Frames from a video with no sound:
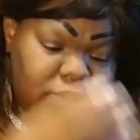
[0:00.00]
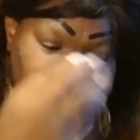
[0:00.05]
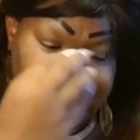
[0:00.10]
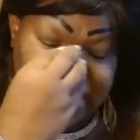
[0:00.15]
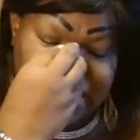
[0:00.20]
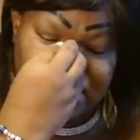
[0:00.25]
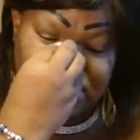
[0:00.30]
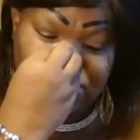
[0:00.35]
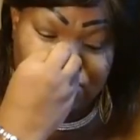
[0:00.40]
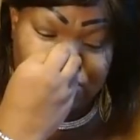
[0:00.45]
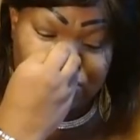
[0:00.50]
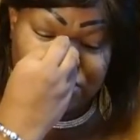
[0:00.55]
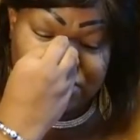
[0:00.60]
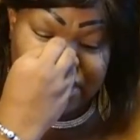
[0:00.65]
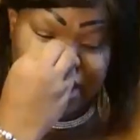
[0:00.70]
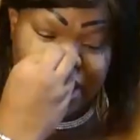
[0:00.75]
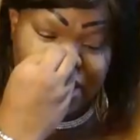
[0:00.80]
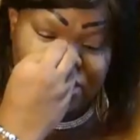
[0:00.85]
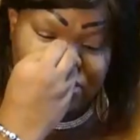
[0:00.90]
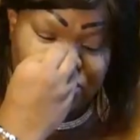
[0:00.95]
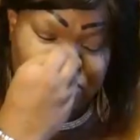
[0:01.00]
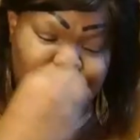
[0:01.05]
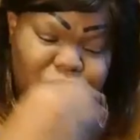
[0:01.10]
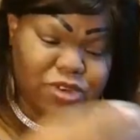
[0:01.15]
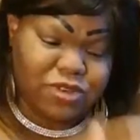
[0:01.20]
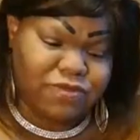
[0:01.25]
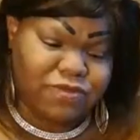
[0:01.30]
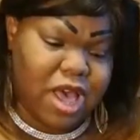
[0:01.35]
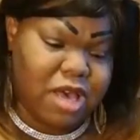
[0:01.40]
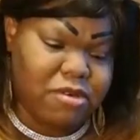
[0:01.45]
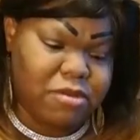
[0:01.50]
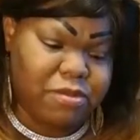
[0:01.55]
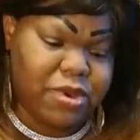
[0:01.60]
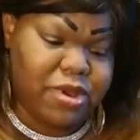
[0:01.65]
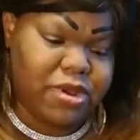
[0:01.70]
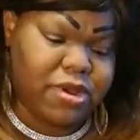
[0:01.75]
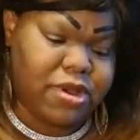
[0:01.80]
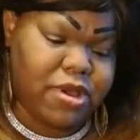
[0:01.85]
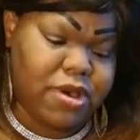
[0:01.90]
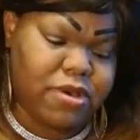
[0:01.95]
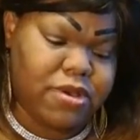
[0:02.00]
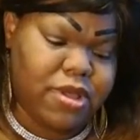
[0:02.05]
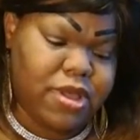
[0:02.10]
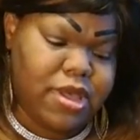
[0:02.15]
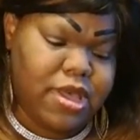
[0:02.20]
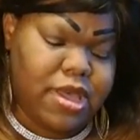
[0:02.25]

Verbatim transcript: King of Swords, 8 of Swords, 5 of Pentacles.